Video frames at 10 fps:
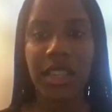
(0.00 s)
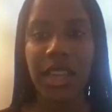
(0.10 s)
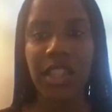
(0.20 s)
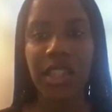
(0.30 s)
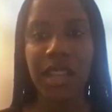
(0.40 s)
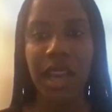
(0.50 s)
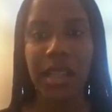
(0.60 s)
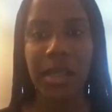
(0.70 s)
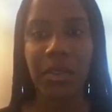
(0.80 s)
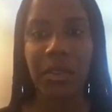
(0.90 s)
Nations
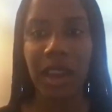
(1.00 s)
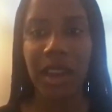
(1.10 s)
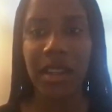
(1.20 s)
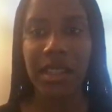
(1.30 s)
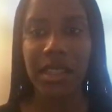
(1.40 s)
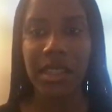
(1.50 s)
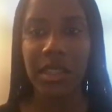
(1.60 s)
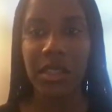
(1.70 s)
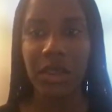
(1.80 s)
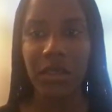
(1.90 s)
has provided
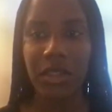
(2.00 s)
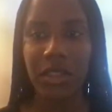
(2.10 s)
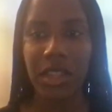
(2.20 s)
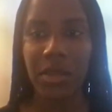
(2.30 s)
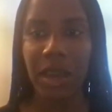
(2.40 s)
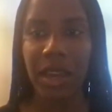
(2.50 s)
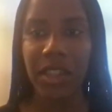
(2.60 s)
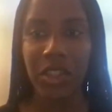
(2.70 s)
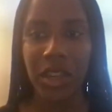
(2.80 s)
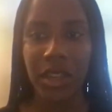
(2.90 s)
assistance to refugees by
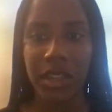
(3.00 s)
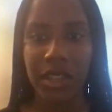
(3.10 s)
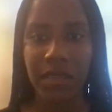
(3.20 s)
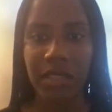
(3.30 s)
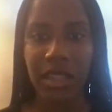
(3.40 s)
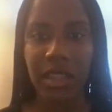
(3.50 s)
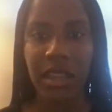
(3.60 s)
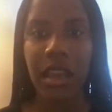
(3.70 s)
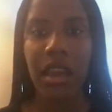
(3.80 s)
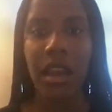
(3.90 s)
ensuring their safety
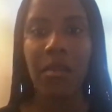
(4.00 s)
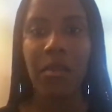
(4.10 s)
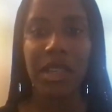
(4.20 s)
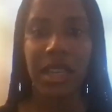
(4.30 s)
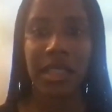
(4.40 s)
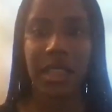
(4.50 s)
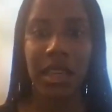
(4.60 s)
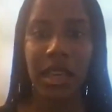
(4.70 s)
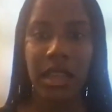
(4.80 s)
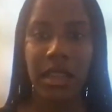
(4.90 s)
and
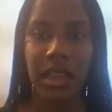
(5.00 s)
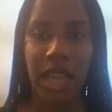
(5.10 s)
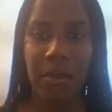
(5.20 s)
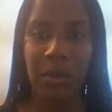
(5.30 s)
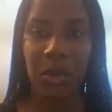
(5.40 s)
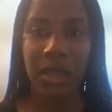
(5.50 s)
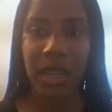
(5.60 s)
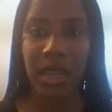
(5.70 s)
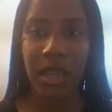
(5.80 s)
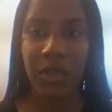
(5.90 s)
protecting the camps where they